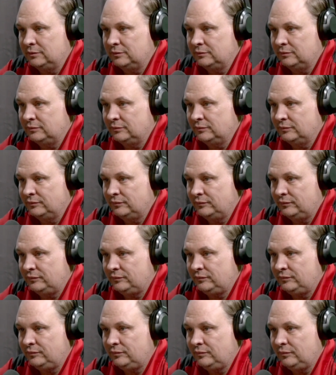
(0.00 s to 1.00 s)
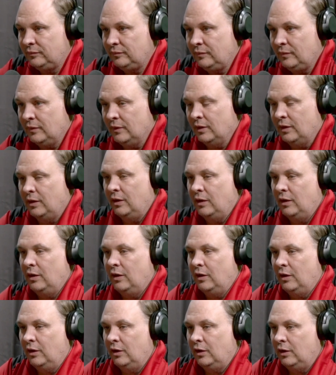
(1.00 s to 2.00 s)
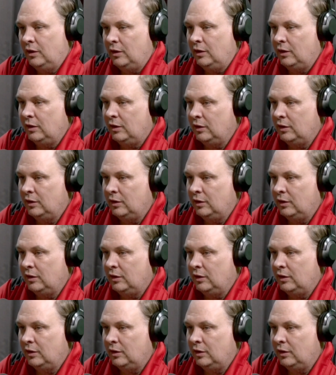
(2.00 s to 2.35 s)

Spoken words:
How do you score points? What's it